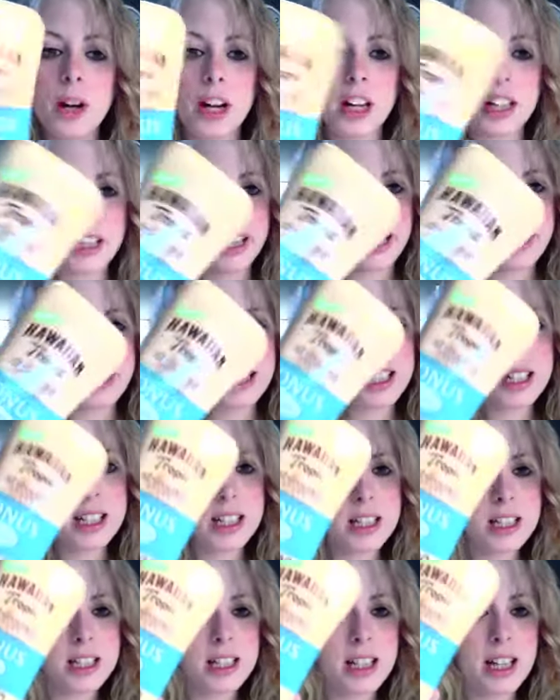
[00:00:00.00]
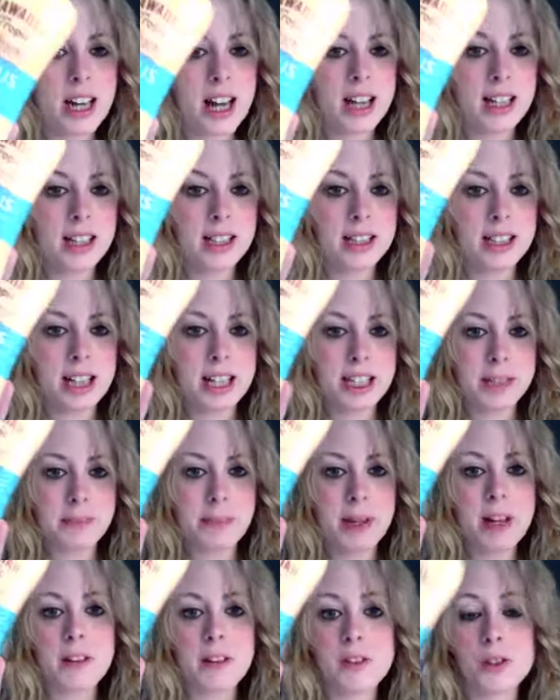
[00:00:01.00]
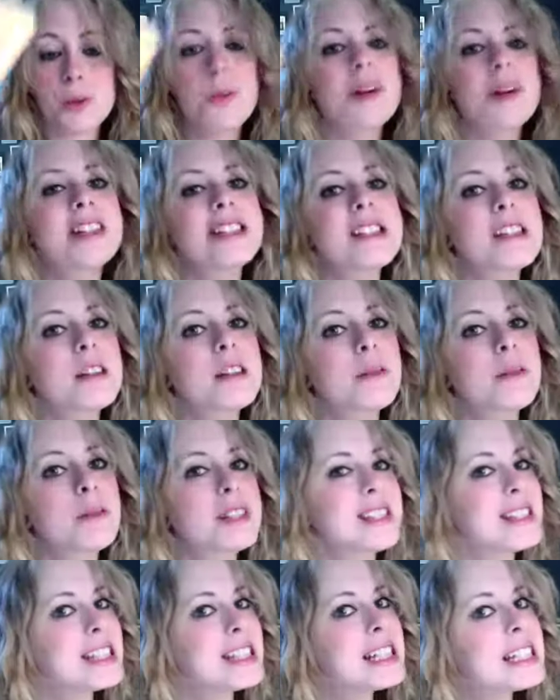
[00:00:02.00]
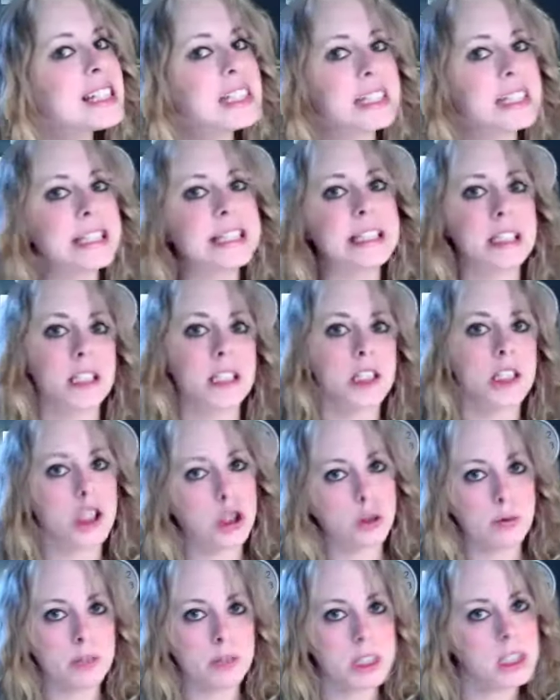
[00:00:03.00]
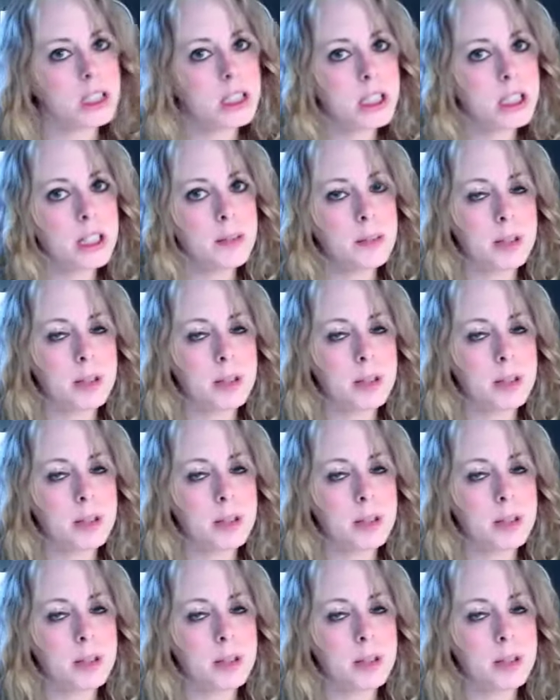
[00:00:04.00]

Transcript: are gonna get this and it's SPF 20, which isn't like crazy,